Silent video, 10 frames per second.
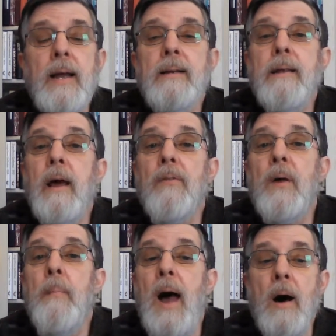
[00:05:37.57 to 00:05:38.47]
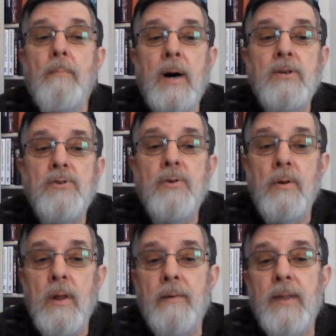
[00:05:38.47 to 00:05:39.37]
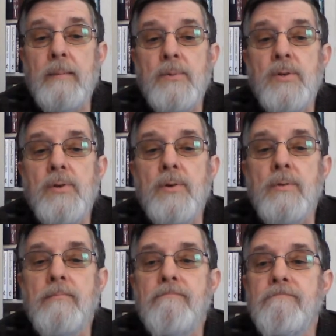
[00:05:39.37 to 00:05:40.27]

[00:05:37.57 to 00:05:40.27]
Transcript: and tell them how much you love them too.